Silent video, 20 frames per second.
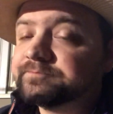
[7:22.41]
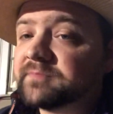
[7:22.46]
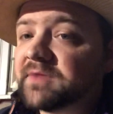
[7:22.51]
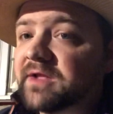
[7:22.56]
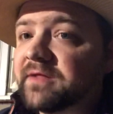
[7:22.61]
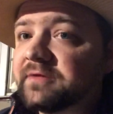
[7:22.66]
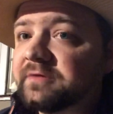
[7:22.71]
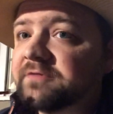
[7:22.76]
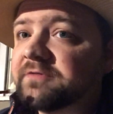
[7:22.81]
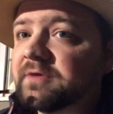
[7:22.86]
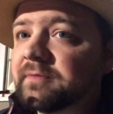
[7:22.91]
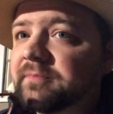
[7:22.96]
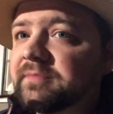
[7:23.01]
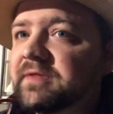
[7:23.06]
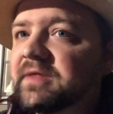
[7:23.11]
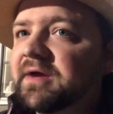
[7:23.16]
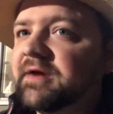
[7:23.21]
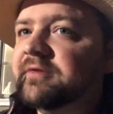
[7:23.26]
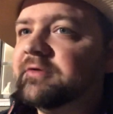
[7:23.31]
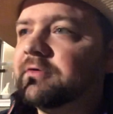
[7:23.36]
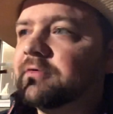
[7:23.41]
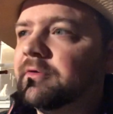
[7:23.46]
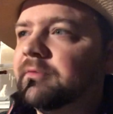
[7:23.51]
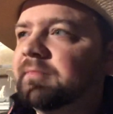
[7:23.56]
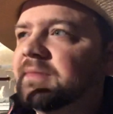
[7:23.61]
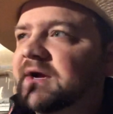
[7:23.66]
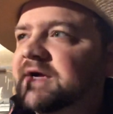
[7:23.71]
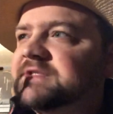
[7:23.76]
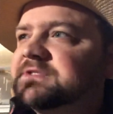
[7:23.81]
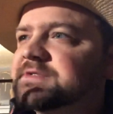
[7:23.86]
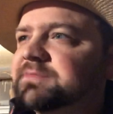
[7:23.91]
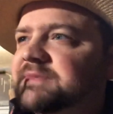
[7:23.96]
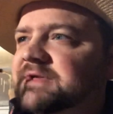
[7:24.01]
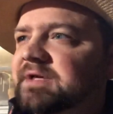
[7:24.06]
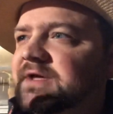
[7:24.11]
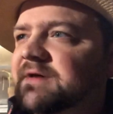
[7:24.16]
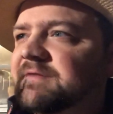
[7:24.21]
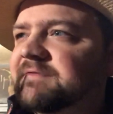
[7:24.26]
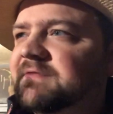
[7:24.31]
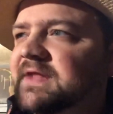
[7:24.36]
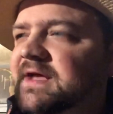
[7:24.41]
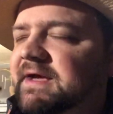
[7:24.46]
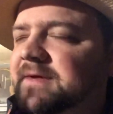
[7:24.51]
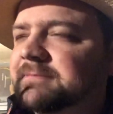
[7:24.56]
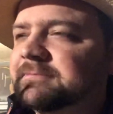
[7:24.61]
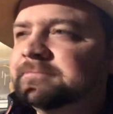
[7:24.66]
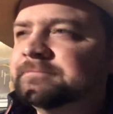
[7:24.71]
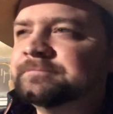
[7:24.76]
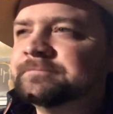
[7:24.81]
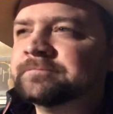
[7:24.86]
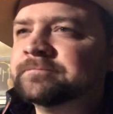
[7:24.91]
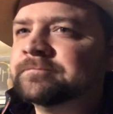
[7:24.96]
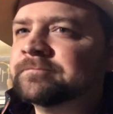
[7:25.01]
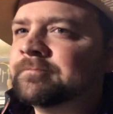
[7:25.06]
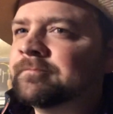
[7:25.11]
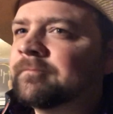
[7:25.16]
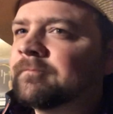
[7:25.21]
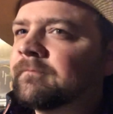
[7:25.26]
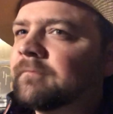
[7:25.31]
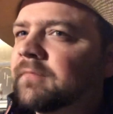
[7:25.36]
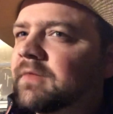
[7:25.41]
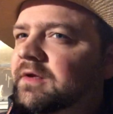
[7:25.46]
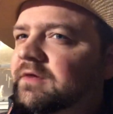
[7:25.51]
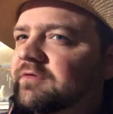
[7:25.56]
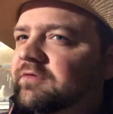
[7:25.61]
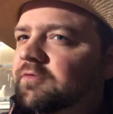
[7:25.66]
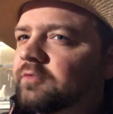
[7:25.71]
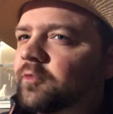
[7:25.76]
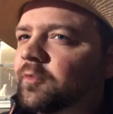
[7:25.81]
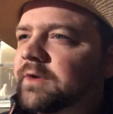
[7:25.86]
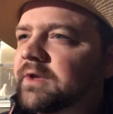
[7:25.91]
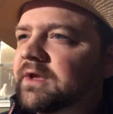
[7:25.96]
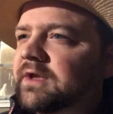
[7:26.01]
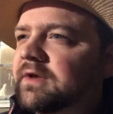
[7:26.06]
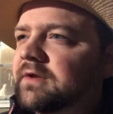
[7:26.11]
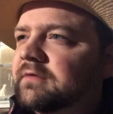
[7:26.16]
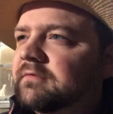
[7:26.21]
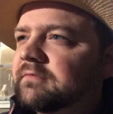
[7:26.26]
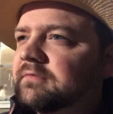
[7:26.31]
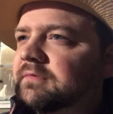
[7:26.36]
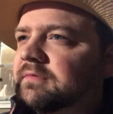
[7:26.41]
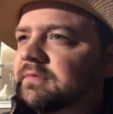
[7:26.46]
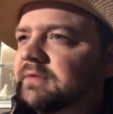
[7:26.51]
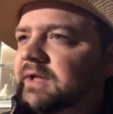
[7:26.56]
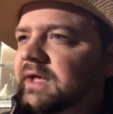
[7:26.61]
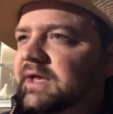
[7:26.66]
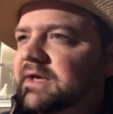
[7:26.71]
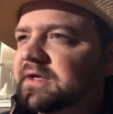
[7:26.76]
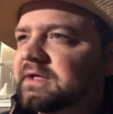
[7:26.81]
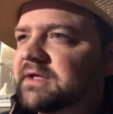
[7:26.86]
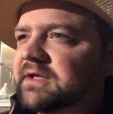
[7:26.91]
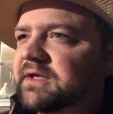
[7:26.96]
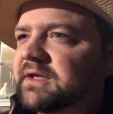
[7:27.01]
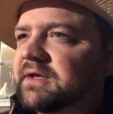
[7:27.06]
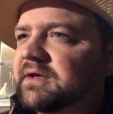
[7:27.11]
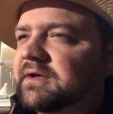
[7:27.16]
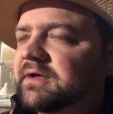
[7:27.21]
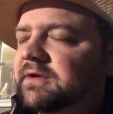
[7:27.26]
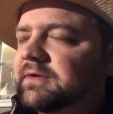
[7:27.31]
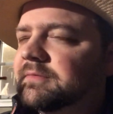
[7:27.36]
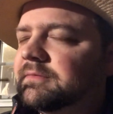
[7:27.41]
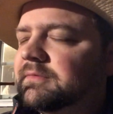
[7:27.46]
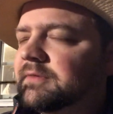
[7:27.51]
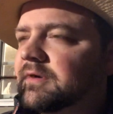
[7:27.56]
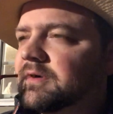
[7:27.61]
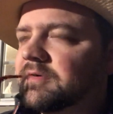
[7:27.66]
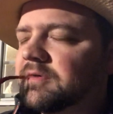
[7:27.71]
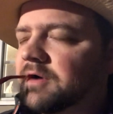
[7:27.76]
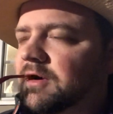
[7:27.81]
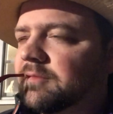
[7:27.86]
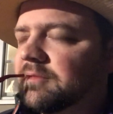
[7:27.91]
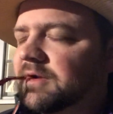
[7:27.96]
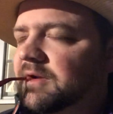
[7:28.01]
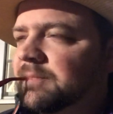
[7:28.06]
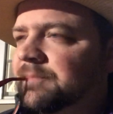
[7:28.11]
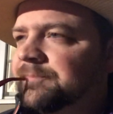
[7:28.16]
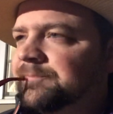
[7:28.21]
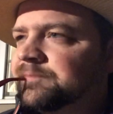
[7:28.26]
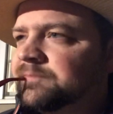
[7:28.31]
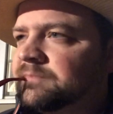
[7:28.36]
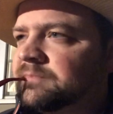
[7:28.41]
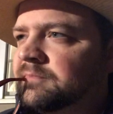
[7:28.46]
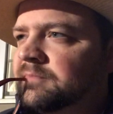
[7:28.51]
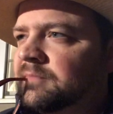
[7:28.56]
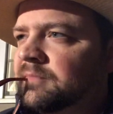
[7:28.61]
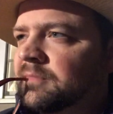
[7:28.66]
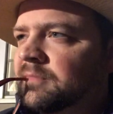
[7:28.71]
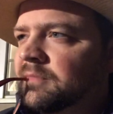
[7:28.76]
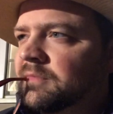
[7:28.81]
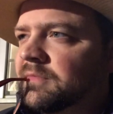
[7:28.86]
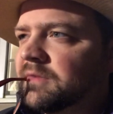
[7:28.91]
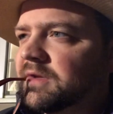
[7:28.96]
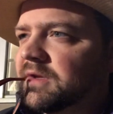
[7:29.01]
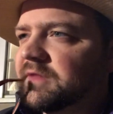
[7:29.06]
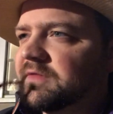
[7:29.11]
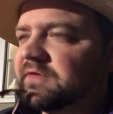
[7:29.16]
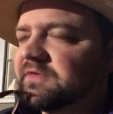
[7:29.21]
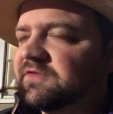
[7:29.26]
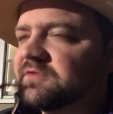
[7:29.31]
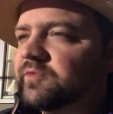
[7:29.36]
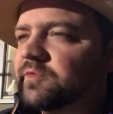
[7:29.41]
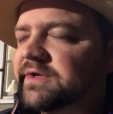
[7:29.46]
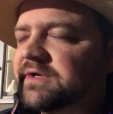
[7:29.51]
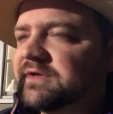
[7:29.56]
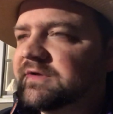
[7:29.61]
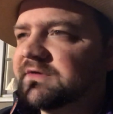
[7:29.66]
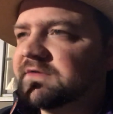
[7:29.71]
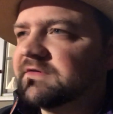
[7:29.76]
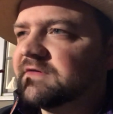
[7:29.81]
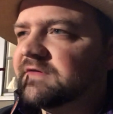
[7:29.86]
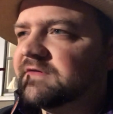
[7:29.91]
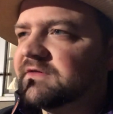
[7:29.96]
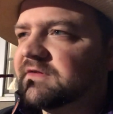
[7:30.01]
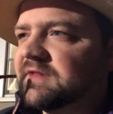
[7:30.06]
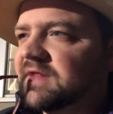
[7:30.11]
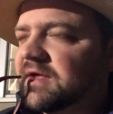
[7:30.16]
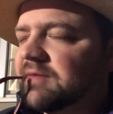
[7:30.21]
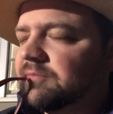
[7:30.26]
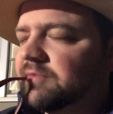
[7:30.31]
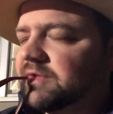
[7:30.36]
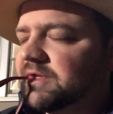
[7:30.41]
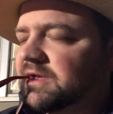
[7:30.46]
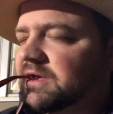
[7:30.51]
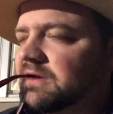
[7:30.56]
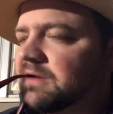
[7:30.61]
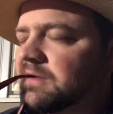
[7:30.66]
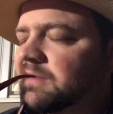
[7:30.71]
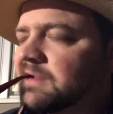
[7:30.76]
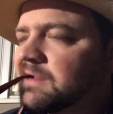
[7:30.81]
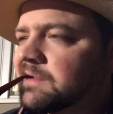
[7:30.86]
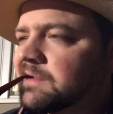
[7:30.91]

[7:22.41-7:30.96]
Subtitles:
And there's something there that reminds me of that sweet Latakia aroma and the sweetness that's in that blend.